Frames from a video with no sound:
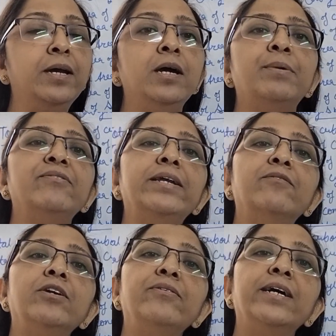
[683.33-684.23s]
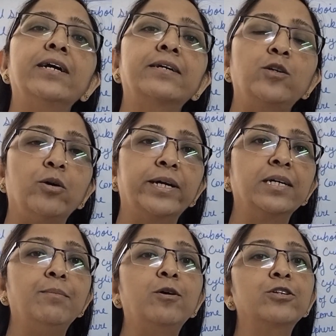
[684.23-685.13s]
But whenever we are talking
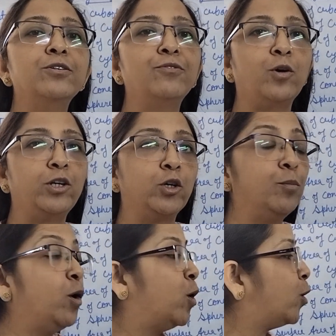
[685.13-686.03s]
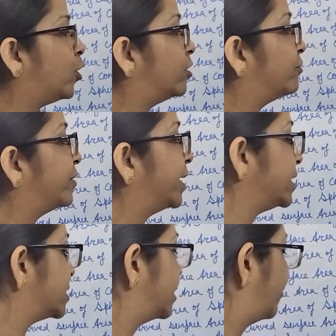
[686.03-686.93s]
about the volume,
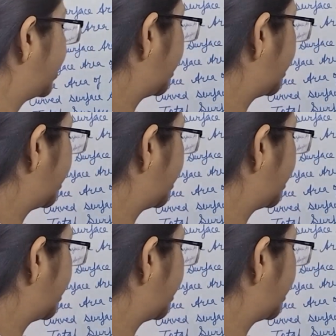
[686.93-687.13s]
always we